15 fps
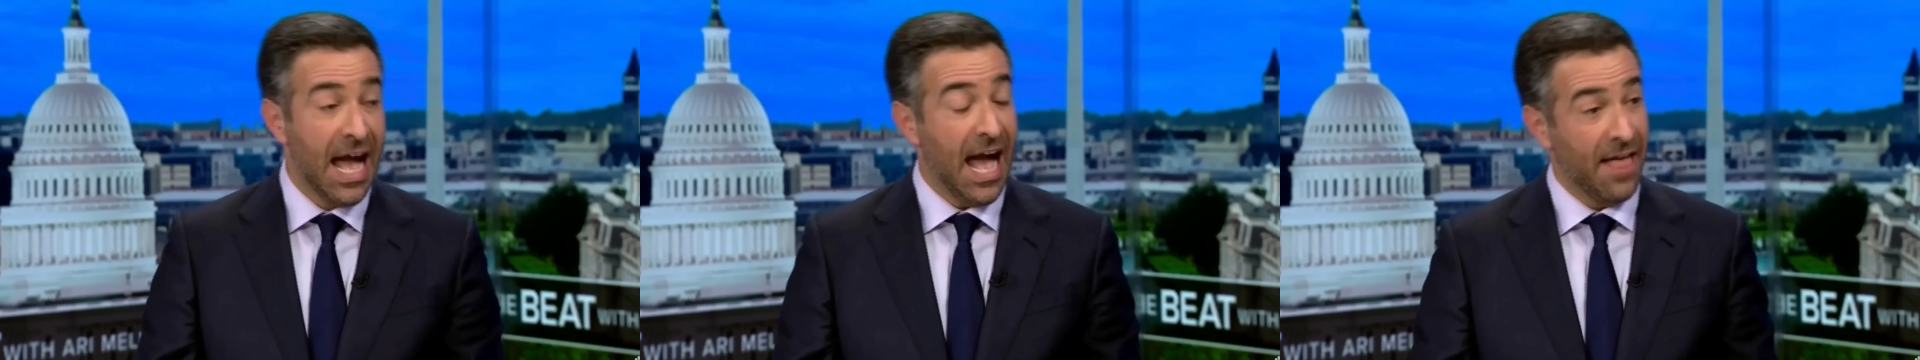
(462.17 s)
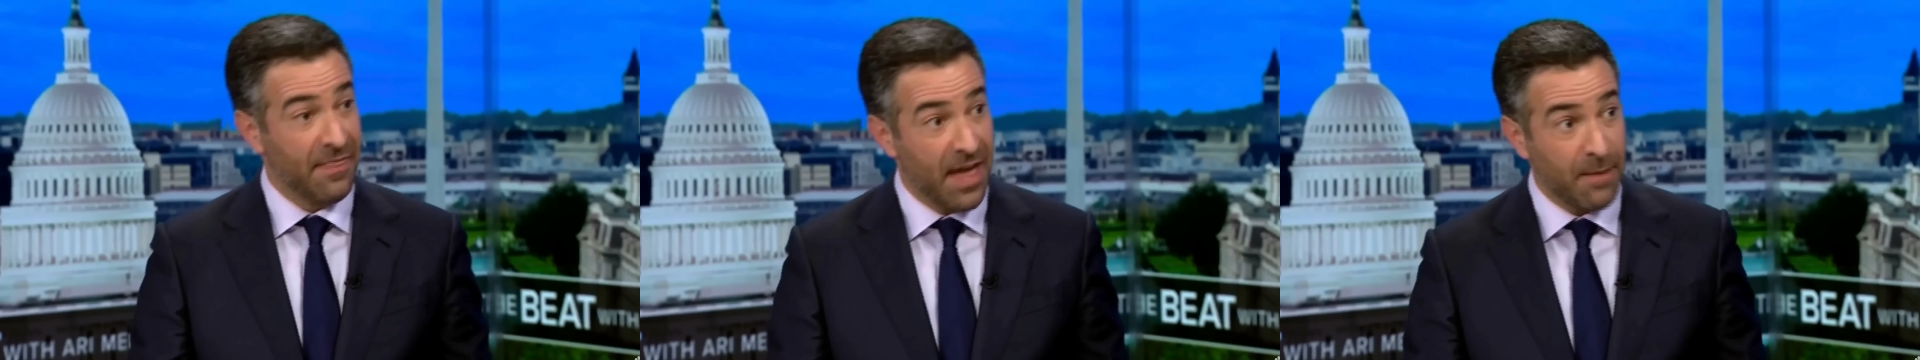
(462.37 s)

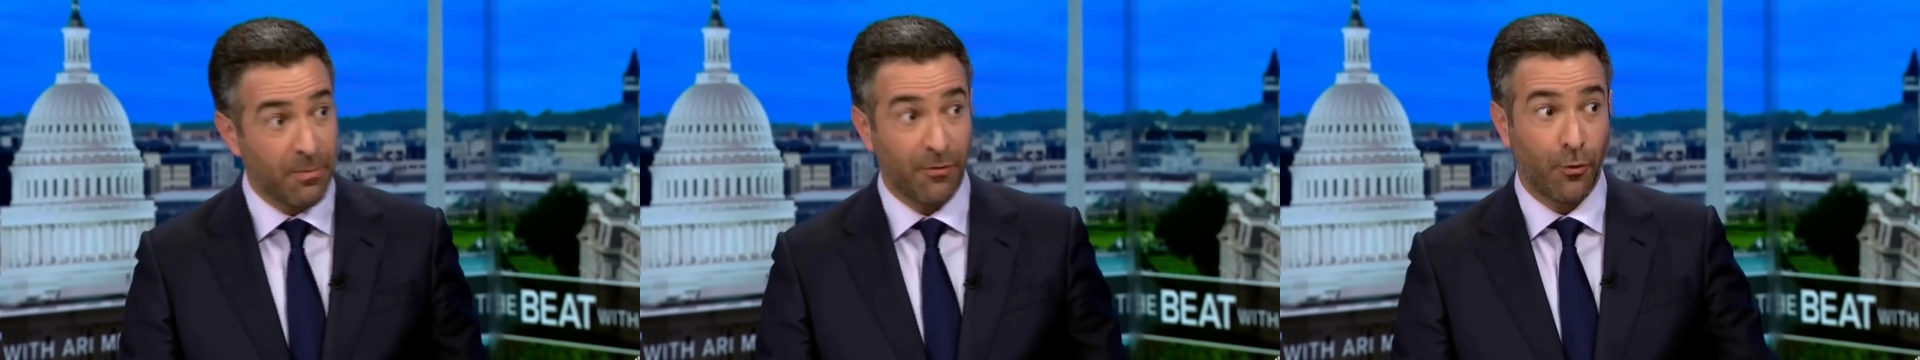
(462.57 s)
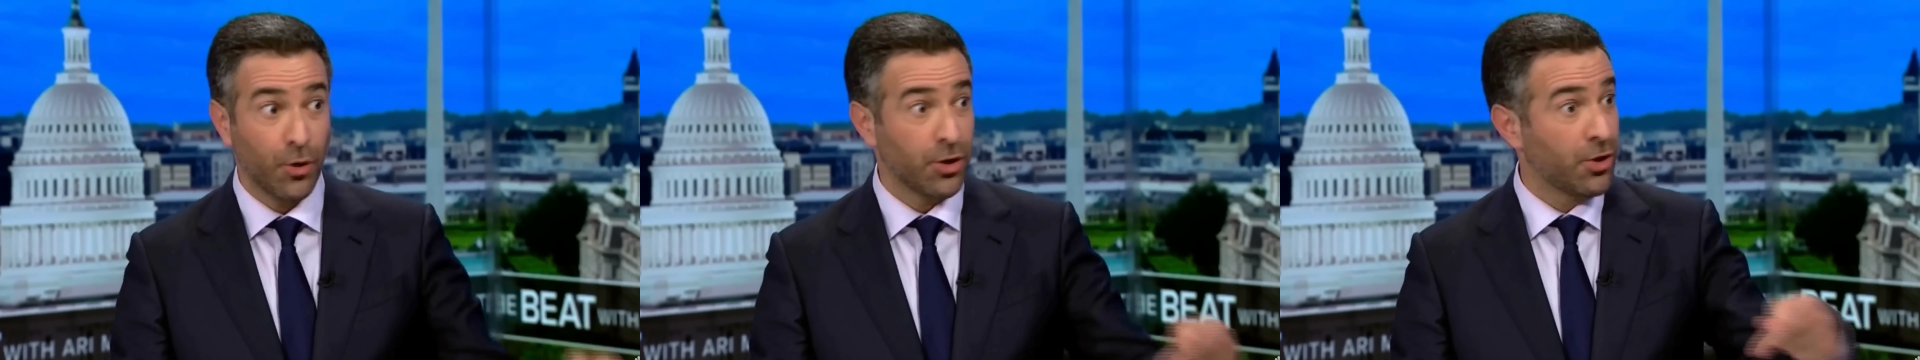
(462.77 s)
And then
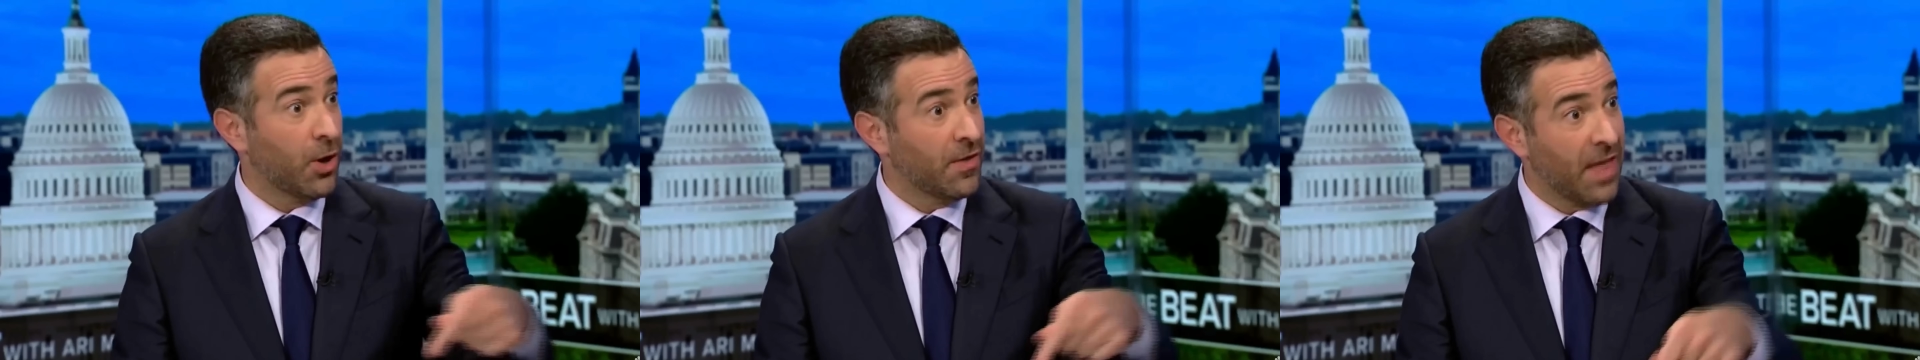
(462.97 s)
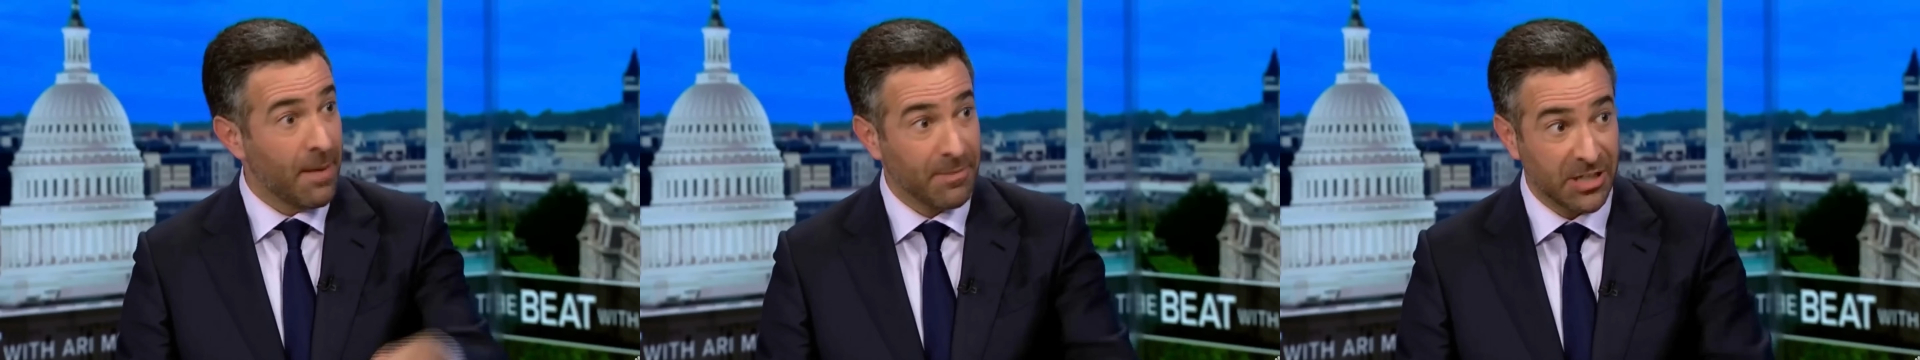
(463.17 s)
before you know it,
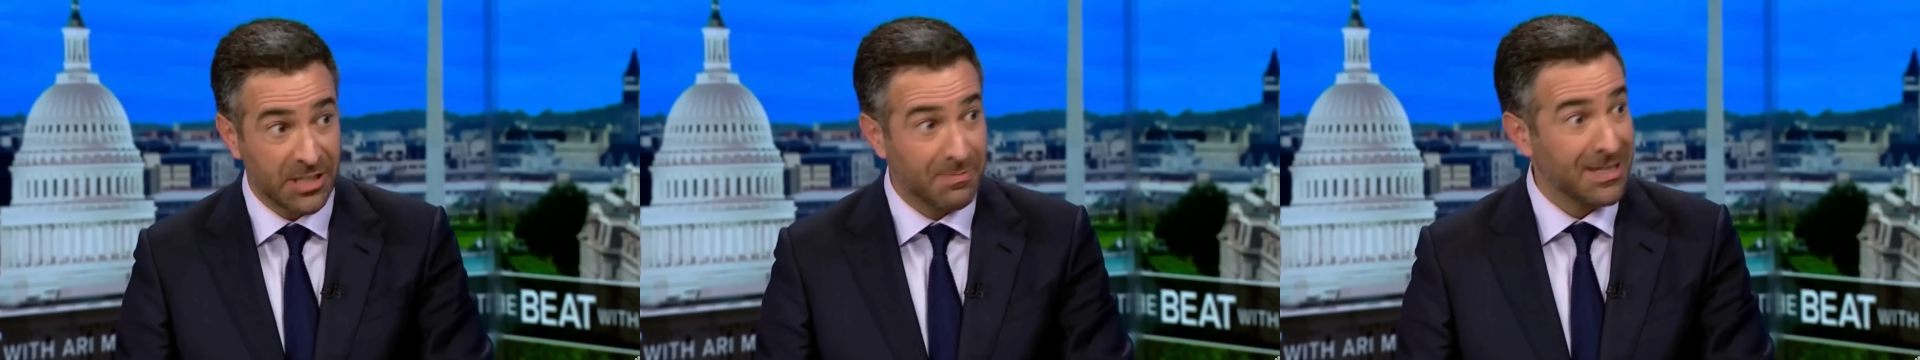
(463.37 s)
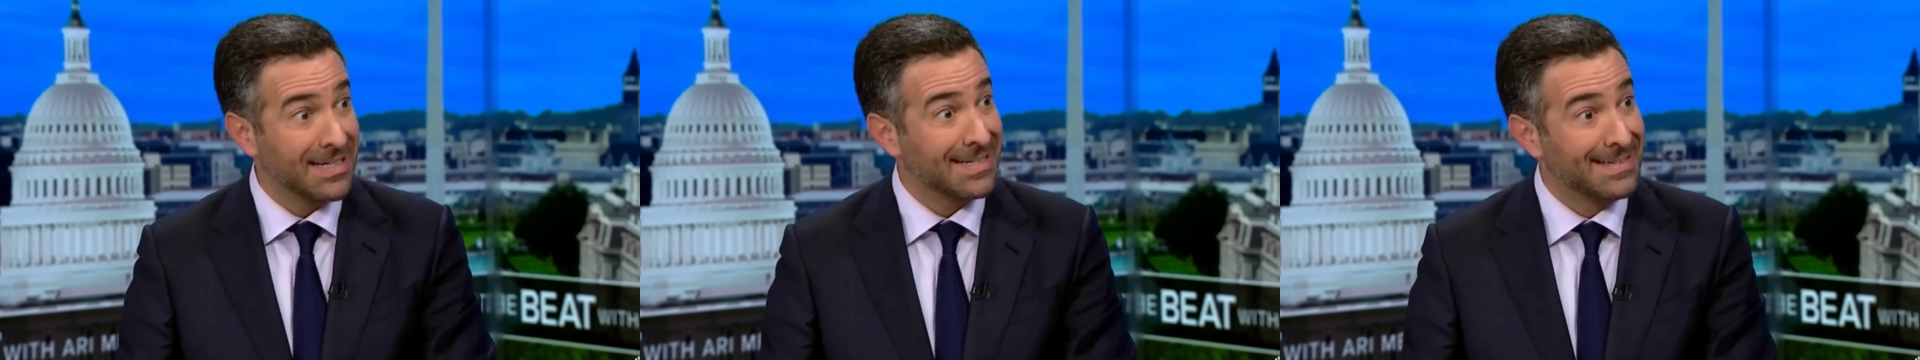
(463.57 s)
that means
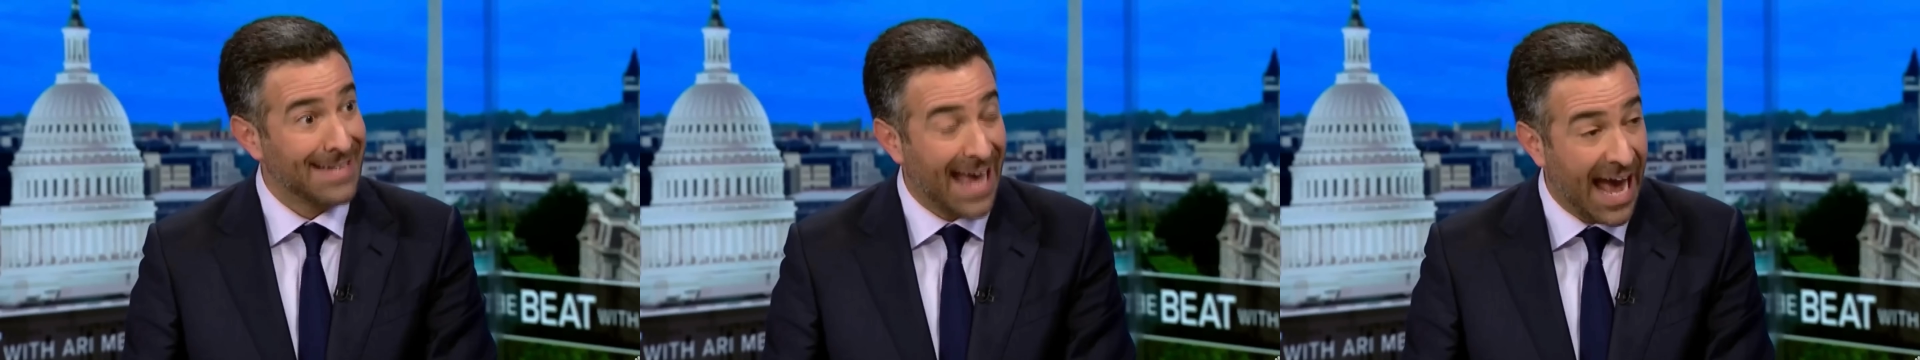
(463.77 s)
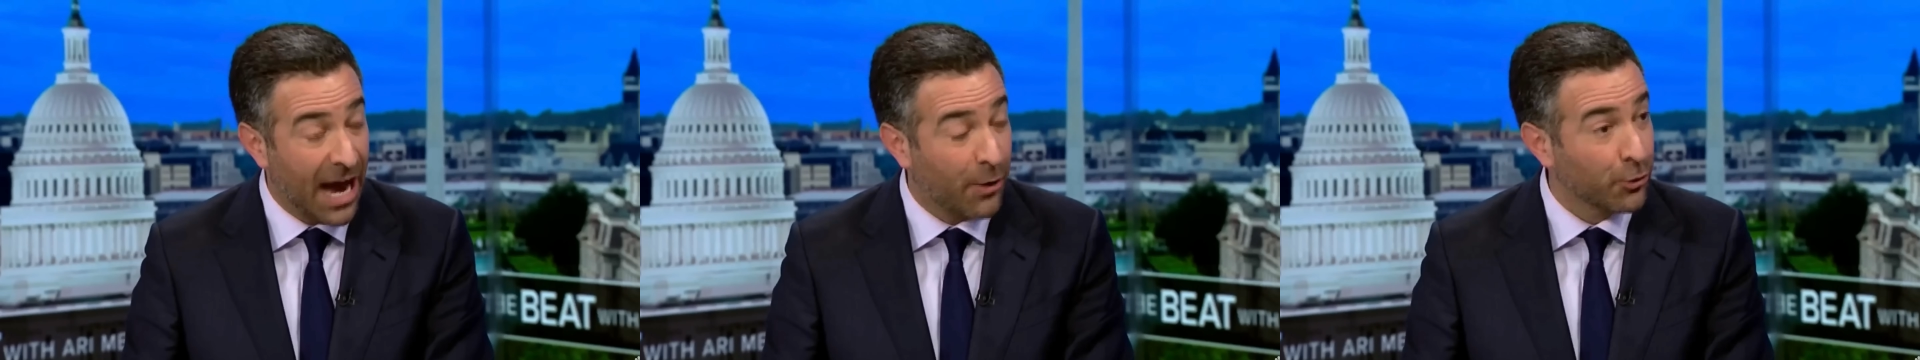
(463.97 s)
being
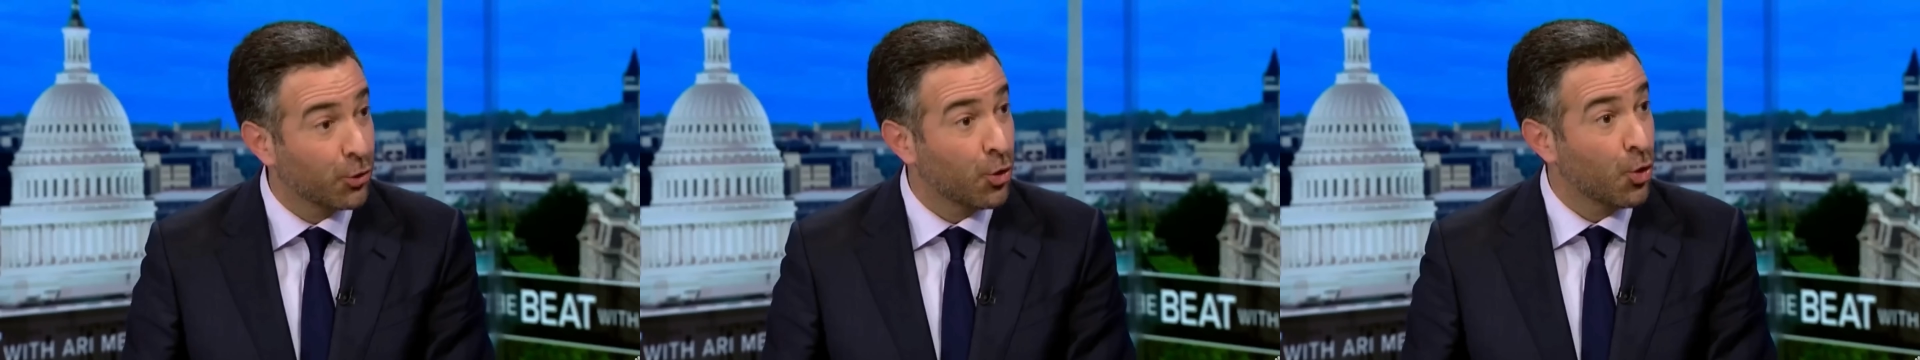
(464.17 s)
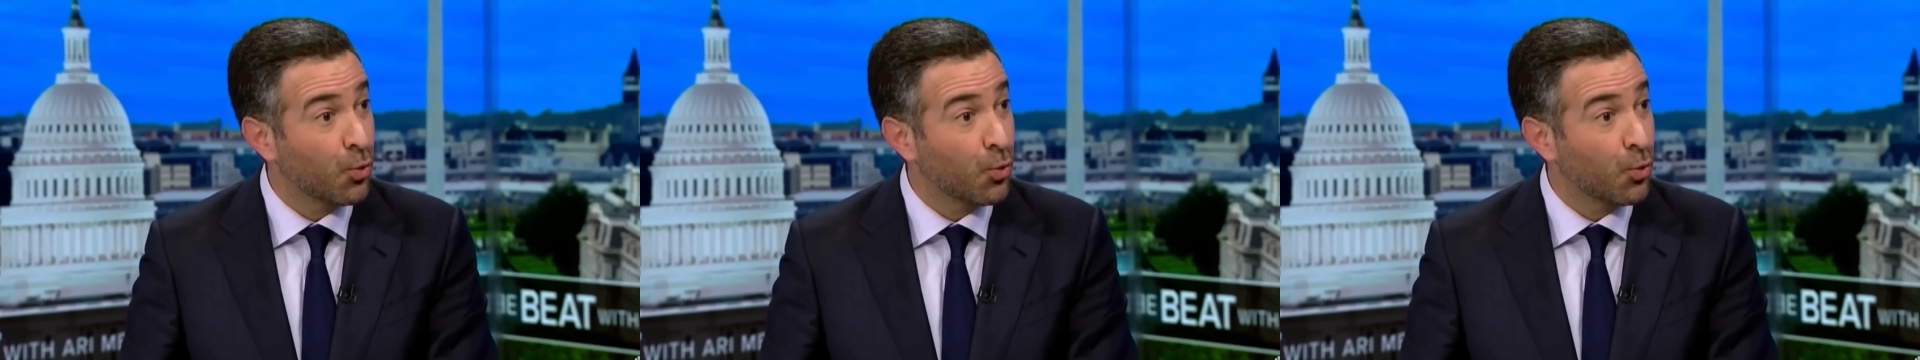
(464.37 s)
down